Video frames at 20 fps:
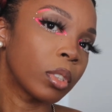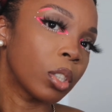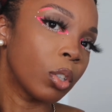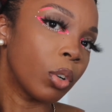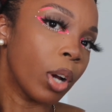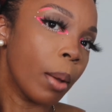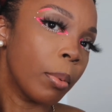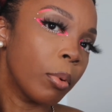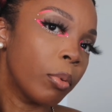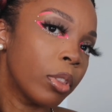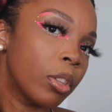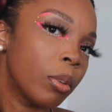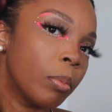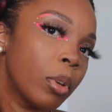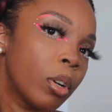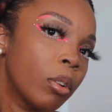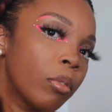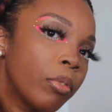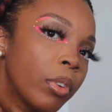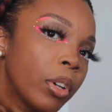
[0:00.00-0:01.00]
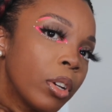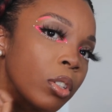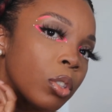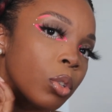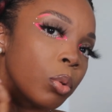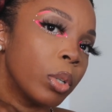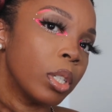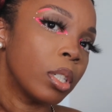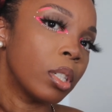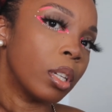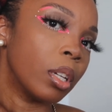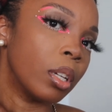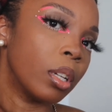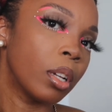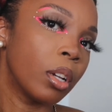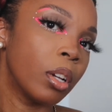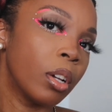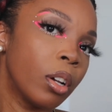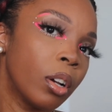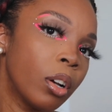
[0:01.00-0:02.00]
Grab it with your middle finger, twist it.
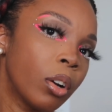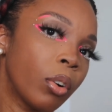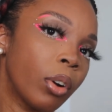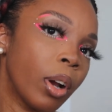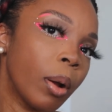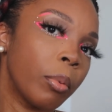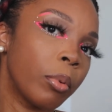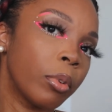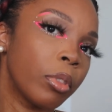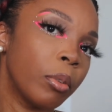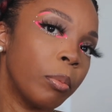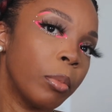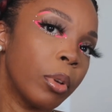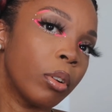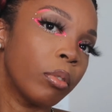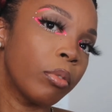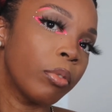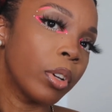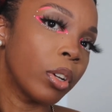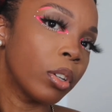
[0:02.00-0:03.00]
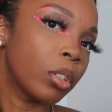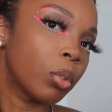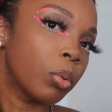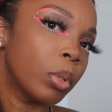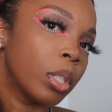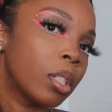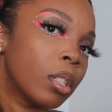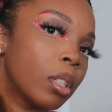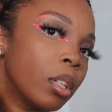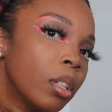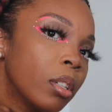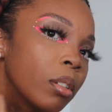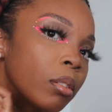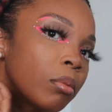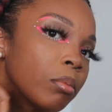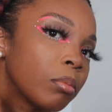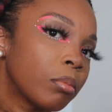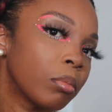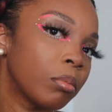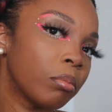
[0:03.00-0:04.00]
Grab it with your middle finger, twist it.
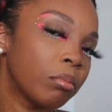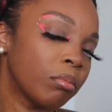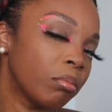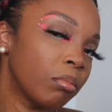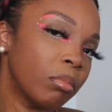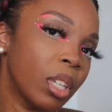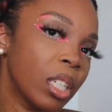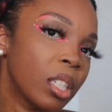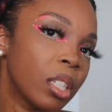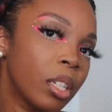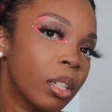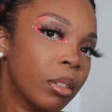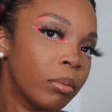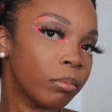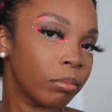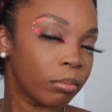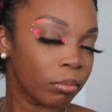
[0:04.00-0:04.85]
That's it.